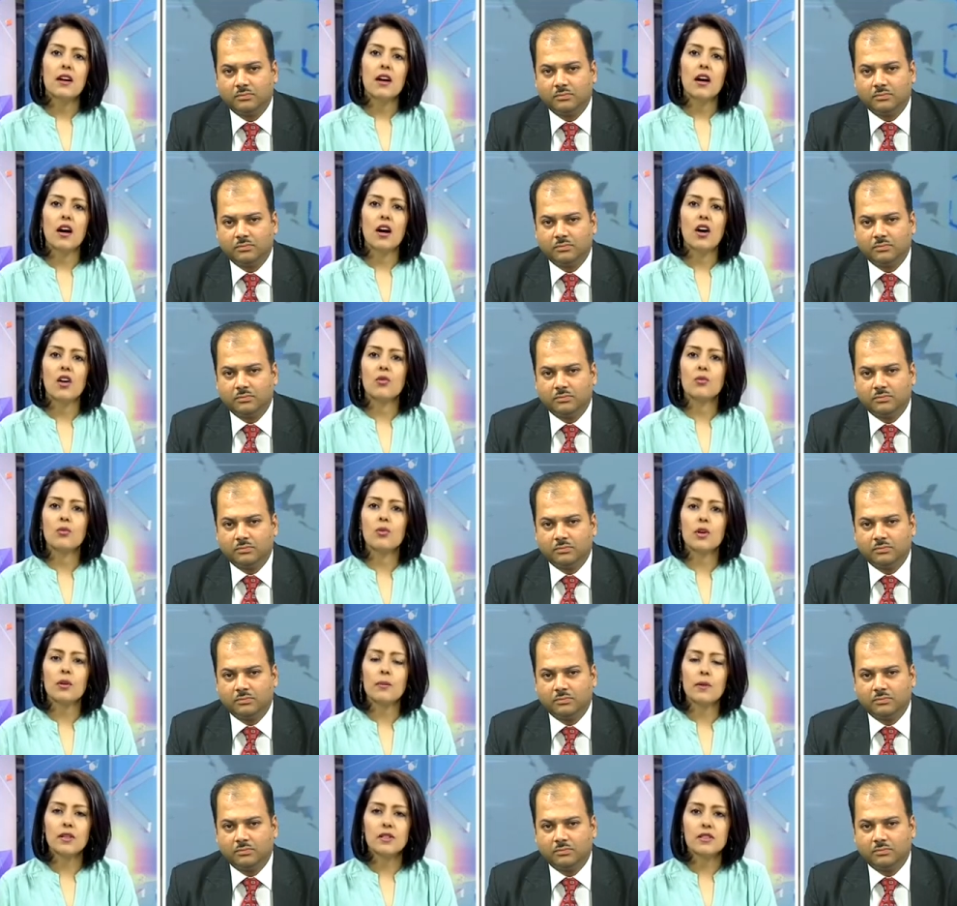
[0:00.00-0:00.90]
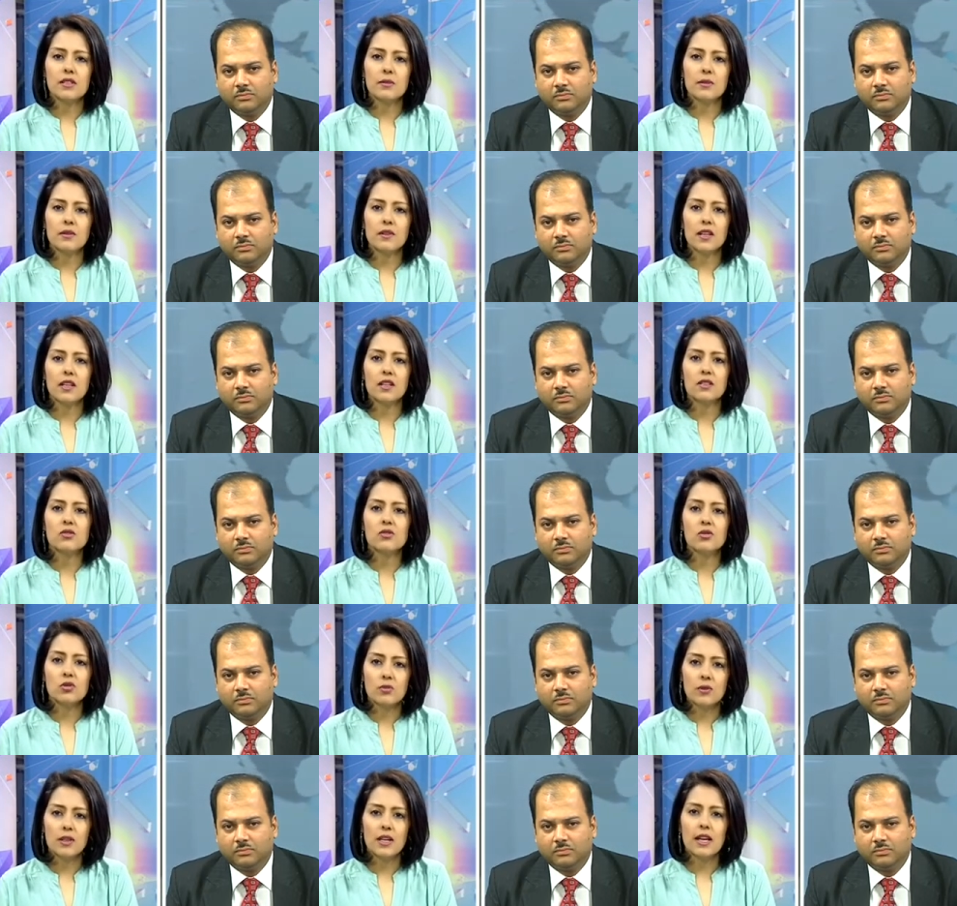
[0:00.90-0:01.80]
Speaker 1: Uh, what about some of the
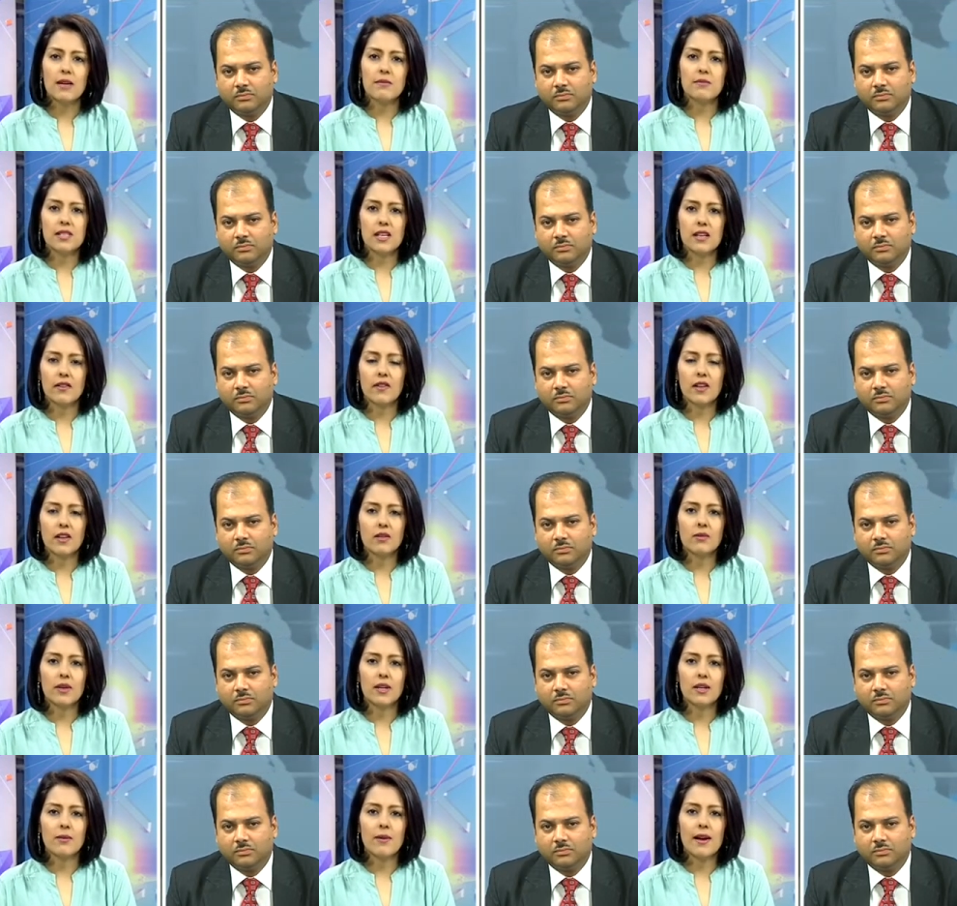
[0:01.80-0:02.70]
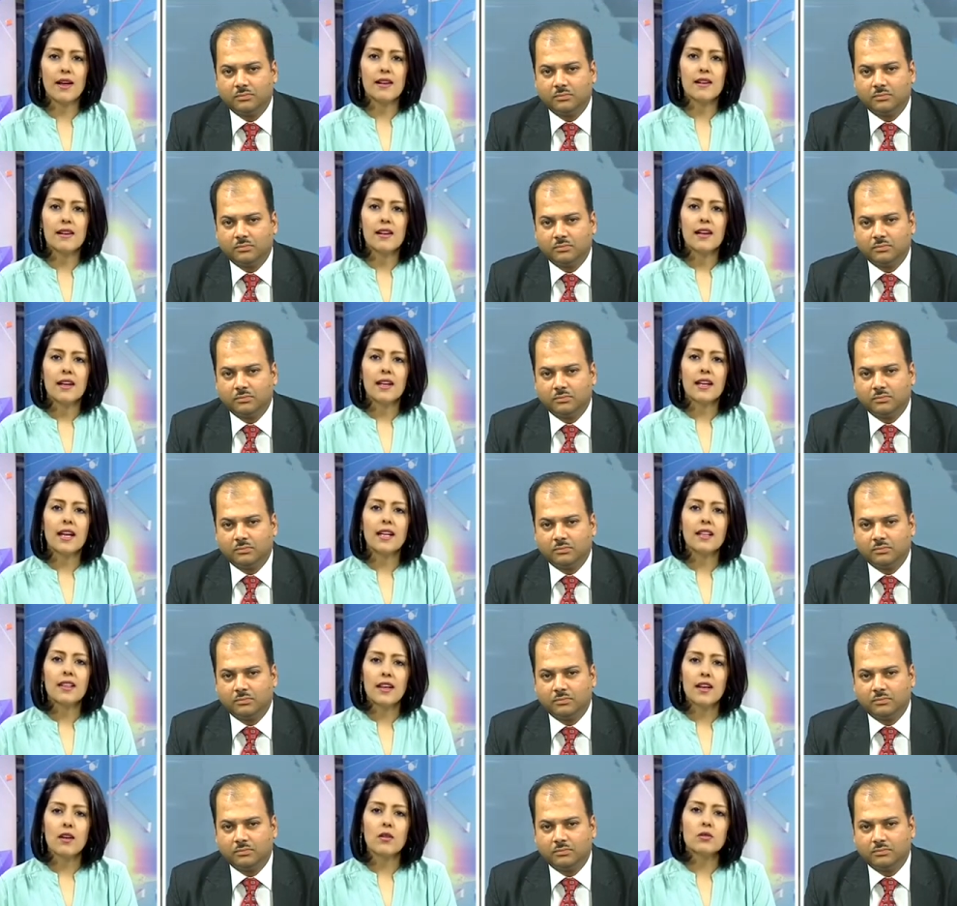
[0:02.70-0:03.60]
consumer names that have done very well?
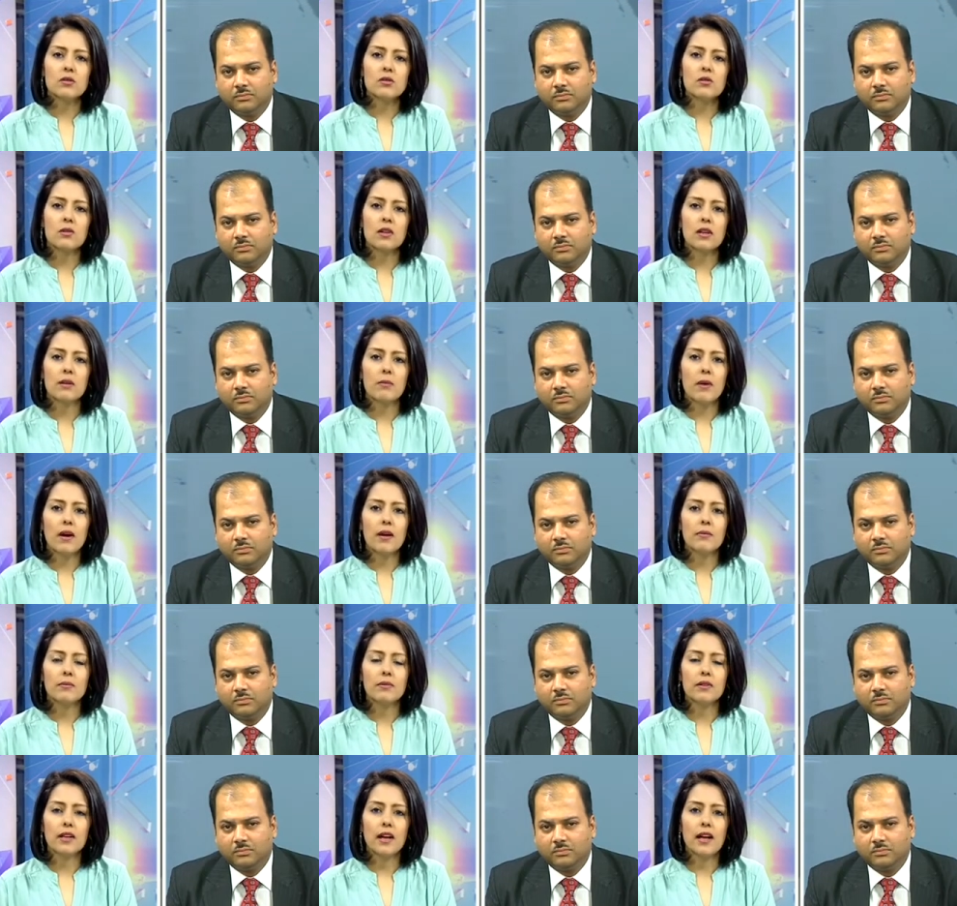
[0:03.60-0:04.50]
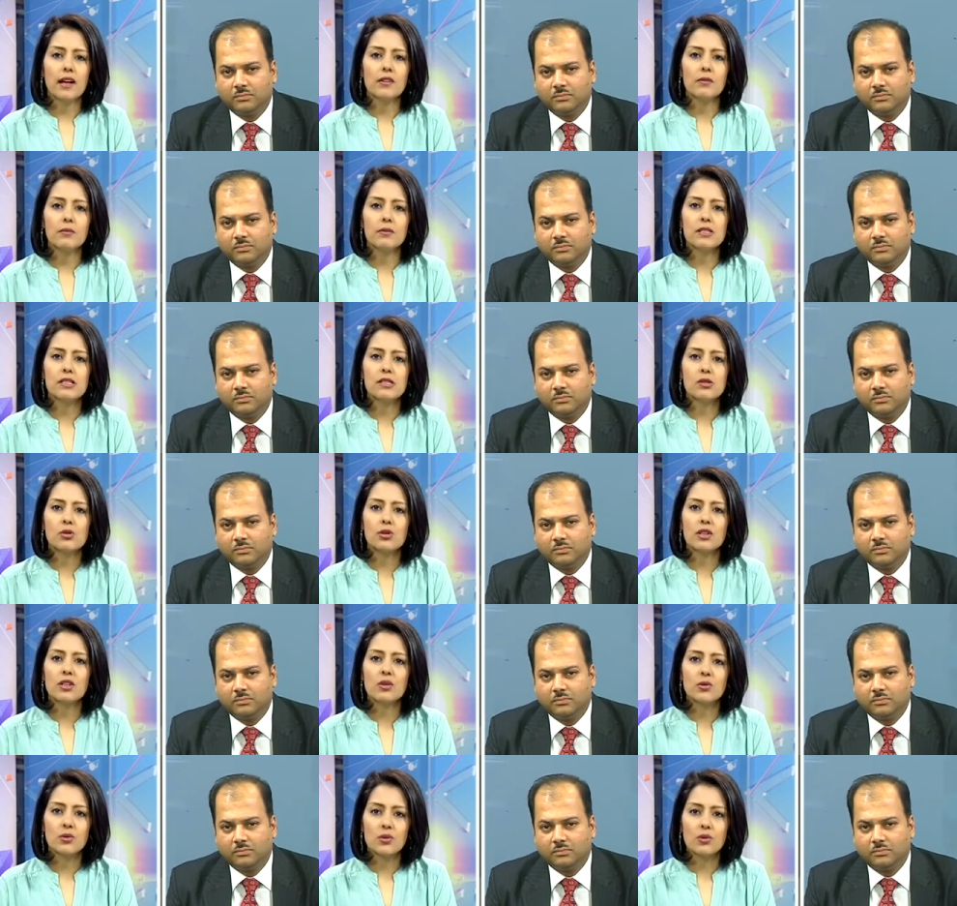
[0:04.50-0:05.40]
Can they also keep up the kind of
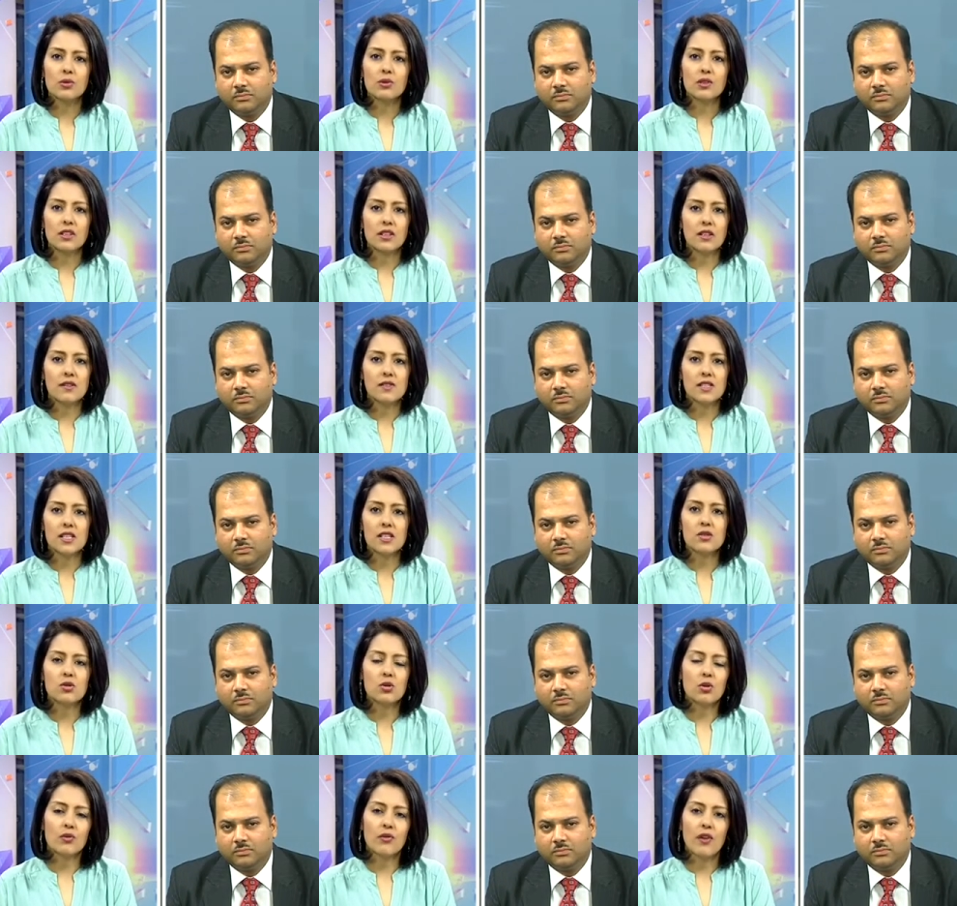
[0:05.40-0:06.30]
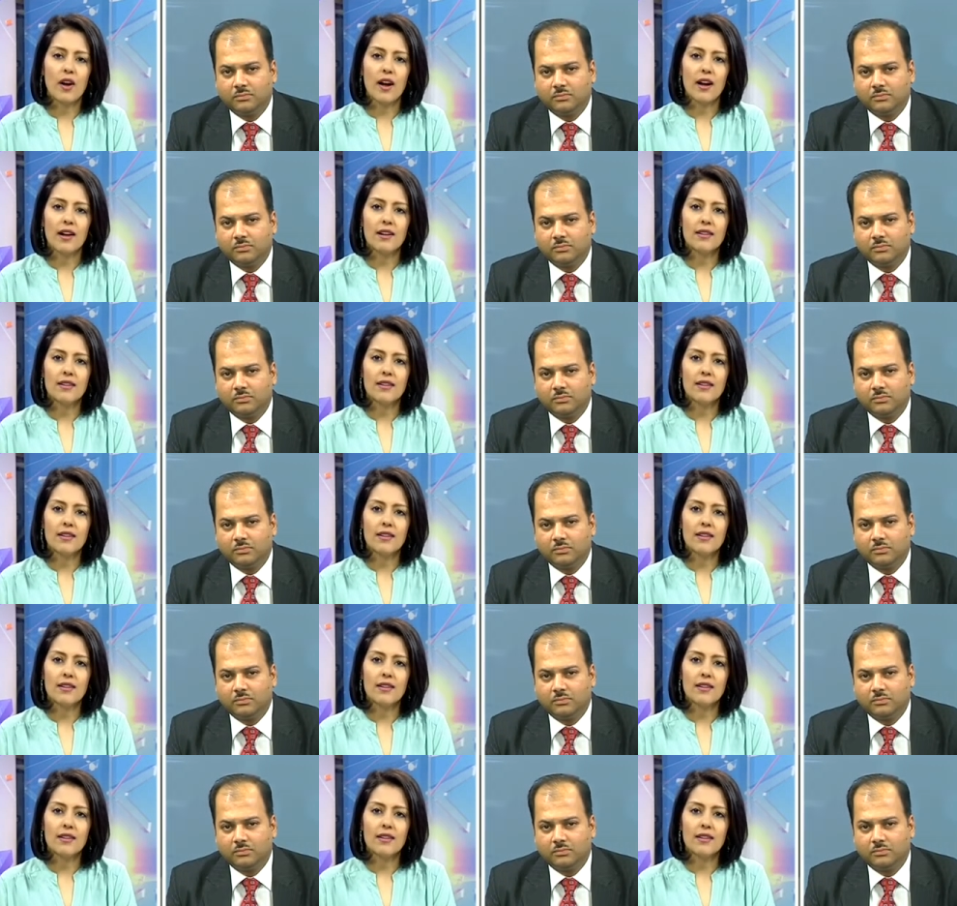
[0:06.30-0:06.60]
blistering growth that they've seen so far?